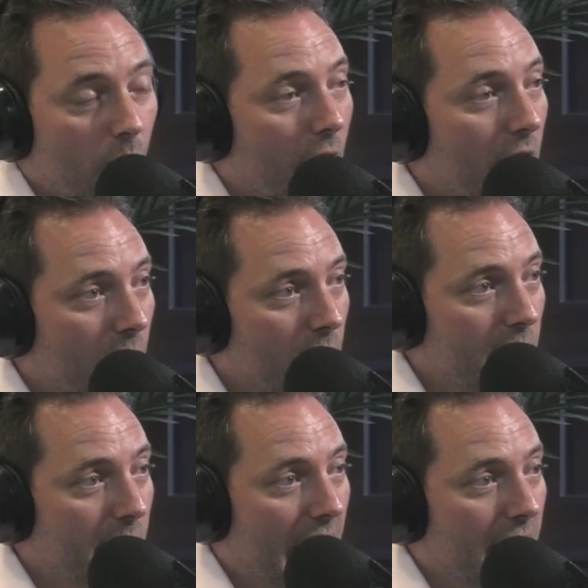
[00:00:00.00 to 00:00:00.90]
working with
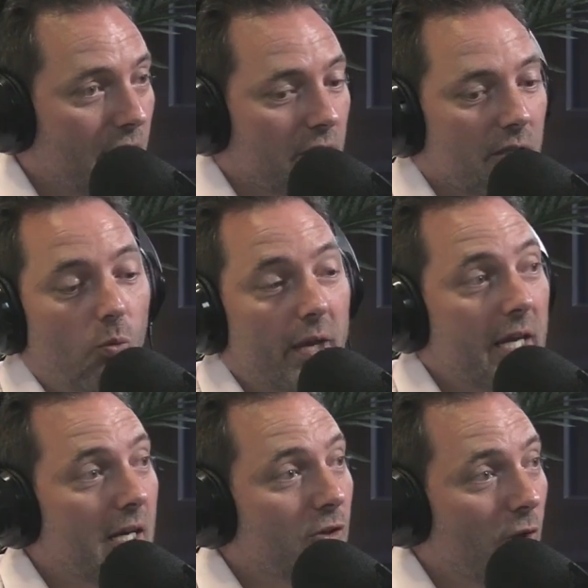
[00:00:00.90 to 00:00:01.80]
a buyer, we
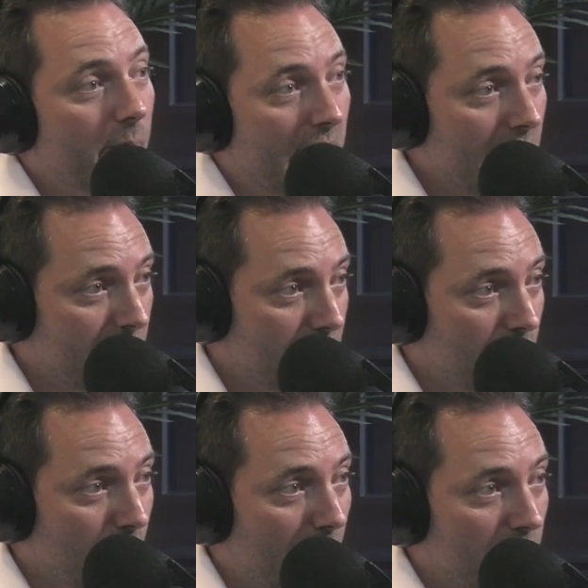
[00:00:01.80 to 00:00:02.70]
get into a bidding
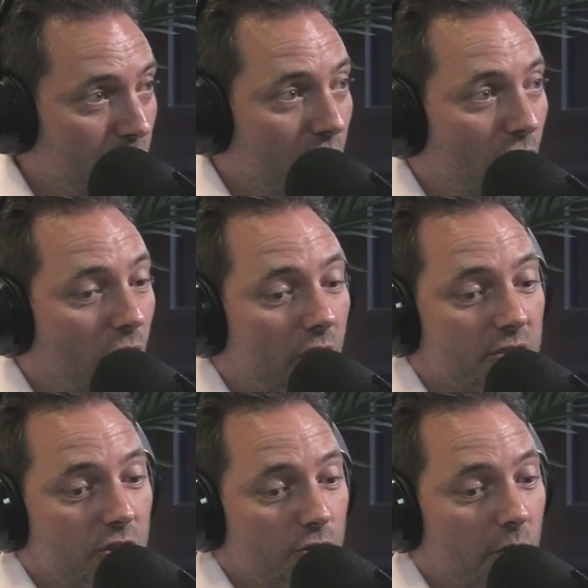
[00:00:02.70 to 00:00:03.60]
situation or a
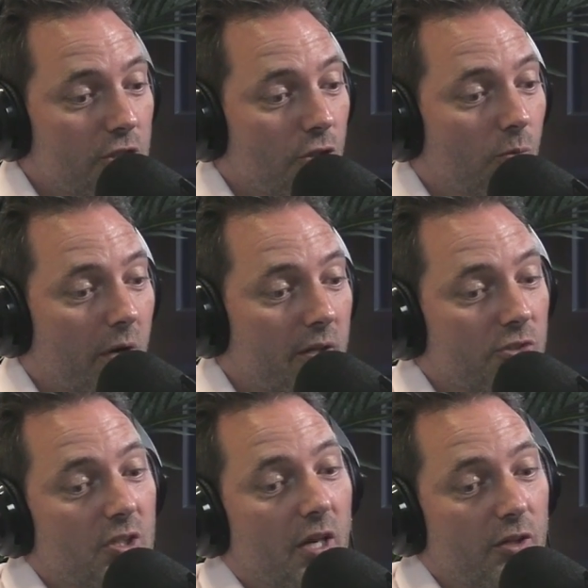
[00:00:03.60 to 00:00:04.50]
situation where
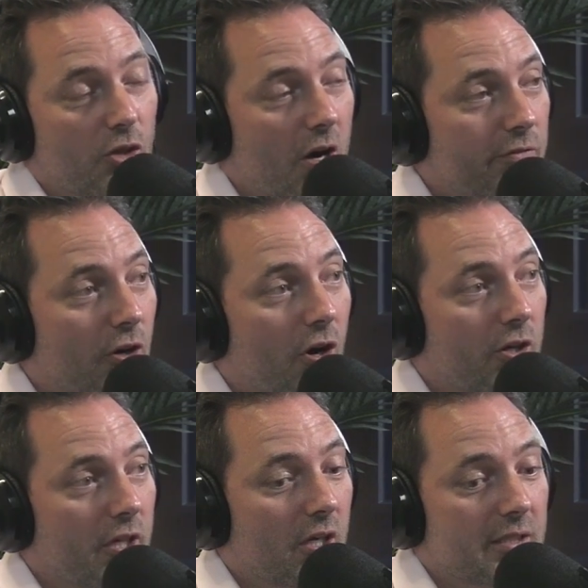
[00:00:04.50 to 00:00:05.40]
there's another offer
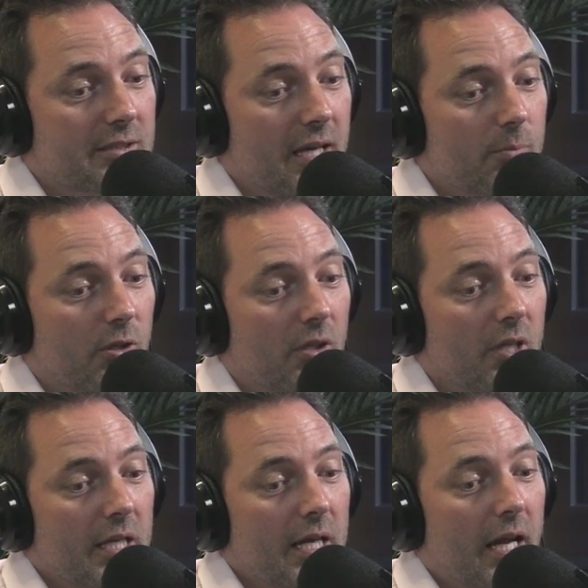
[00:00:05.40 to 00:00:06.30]
already on the table,
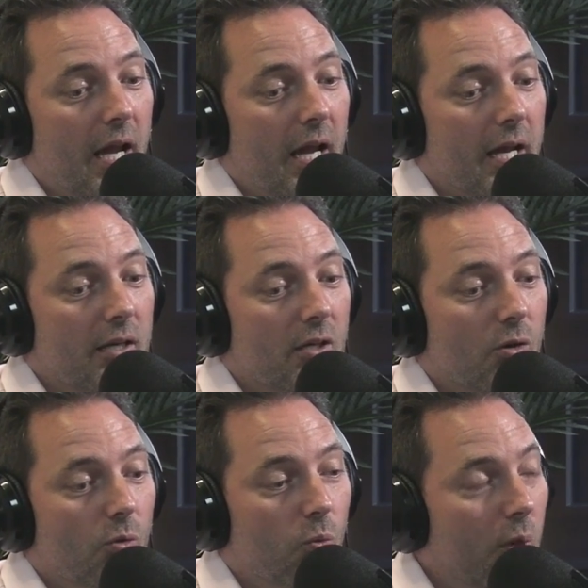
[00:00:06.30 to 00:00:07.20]
and
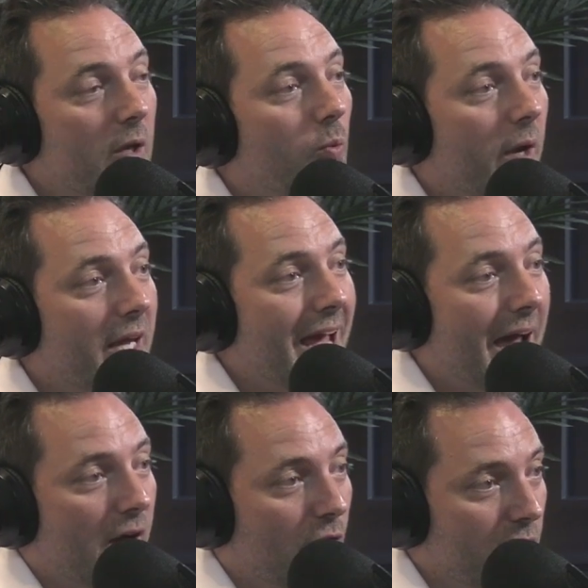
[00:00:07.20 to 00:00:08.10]
we win
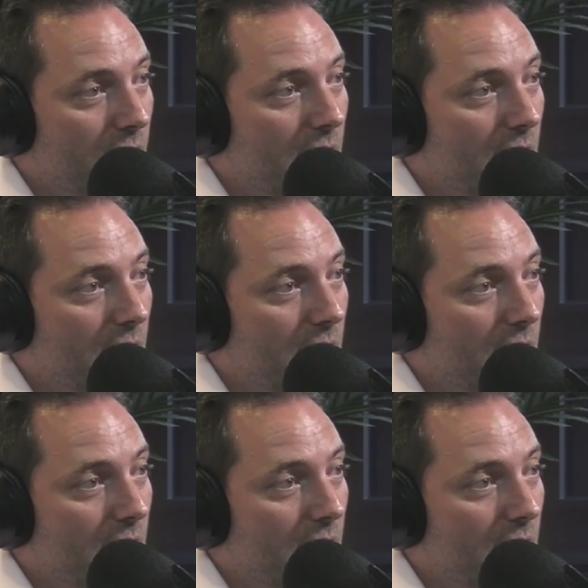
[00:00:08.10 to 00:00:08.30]
out